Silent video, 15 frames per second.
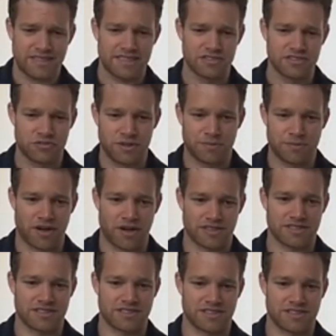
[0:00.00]
stream
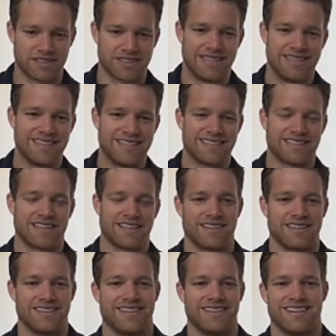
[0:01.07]
processor
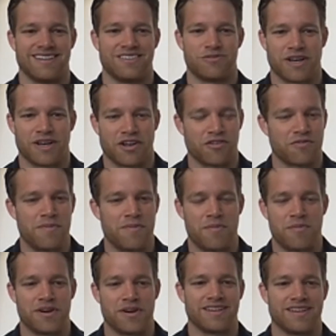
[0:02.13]
can uh, run out of
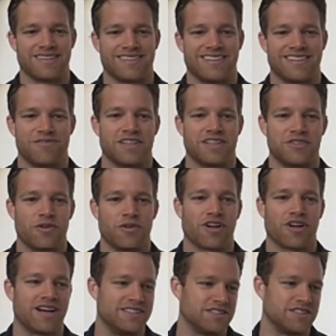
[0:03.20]
memory and then run into all
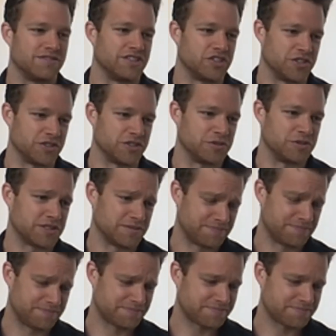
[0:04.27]
kinds of issues.
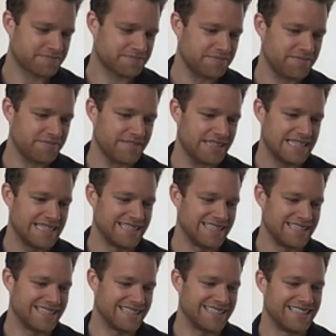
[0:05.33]
And
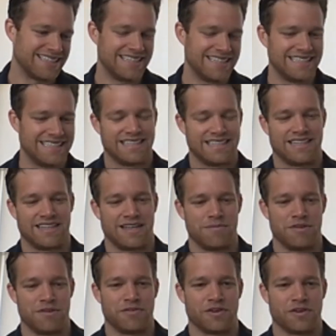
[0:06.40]
then um,
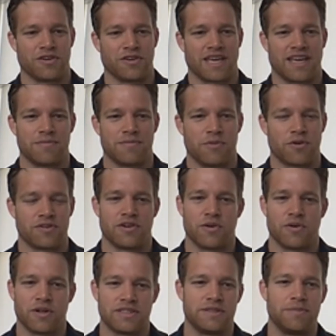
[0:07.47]
if you're looking at more of the O
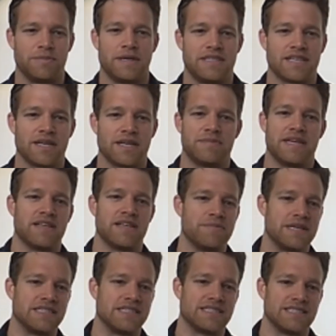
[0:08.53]
L T P type
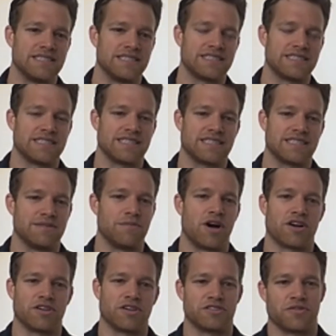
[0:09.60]
databases, like the
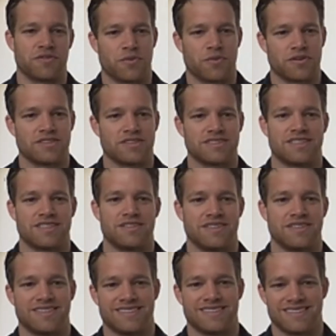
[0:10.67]
Mongos of the world,
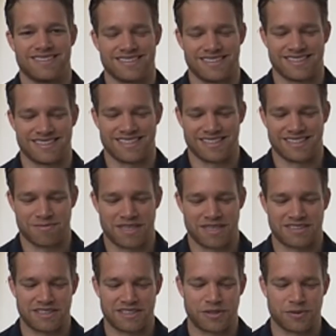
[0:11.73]
the, the uh,
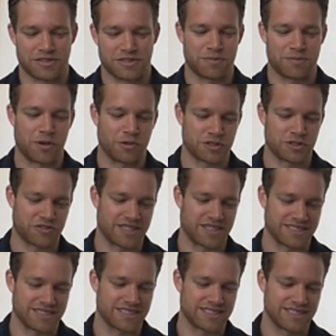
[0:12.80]
MySQLs or
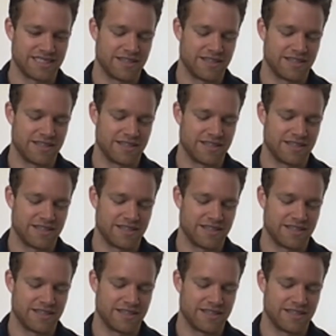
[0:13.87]
Postgreses,